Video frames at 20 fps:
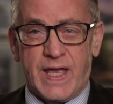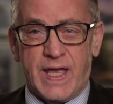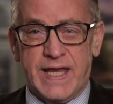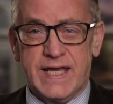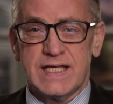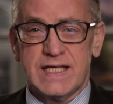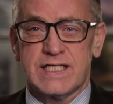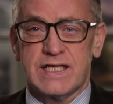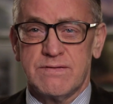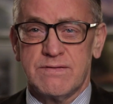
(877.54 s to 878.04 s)

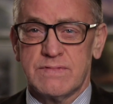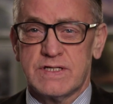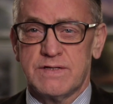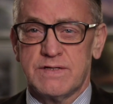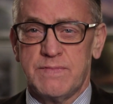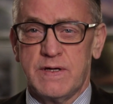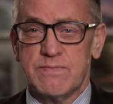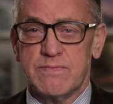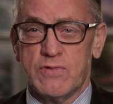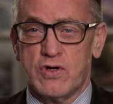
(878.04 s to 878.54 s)
it seems to
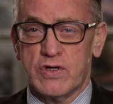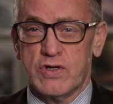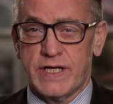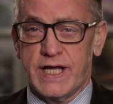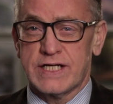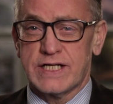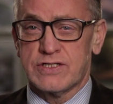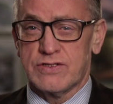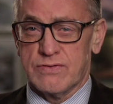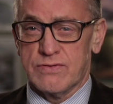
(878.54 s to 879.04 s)
be more
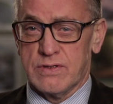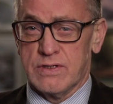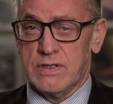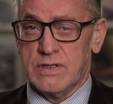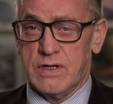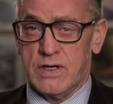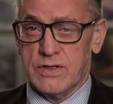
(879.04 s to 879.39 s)
natural